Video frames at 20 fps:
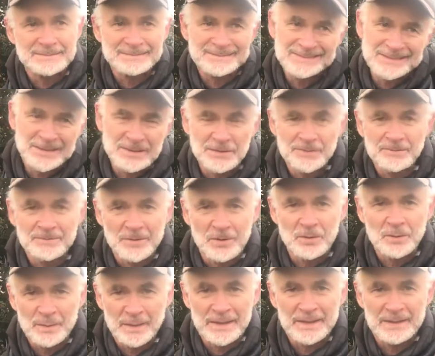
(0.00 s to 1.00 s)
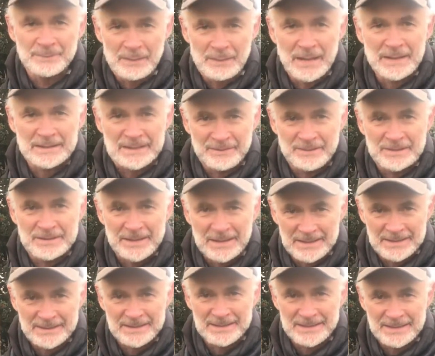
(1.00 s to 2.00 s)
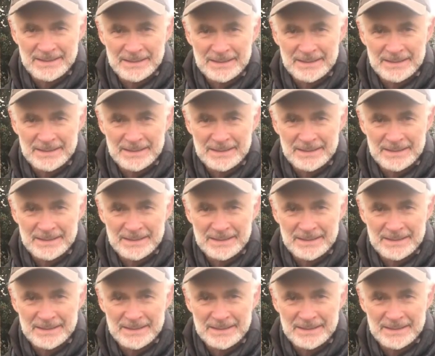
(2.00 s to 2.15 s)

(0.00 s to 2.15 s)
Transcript: it's still wrong, but the bats have a chance.